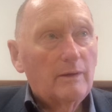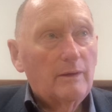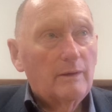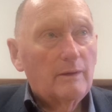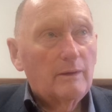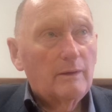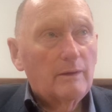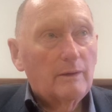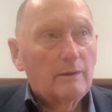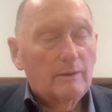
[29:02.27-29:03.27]
every day
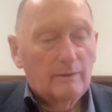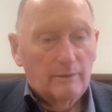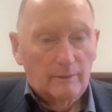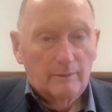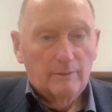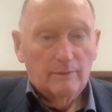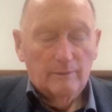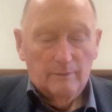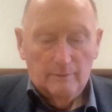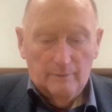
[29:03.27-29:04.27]
and when we gather
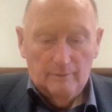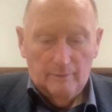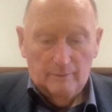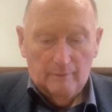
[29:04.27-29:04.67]
together.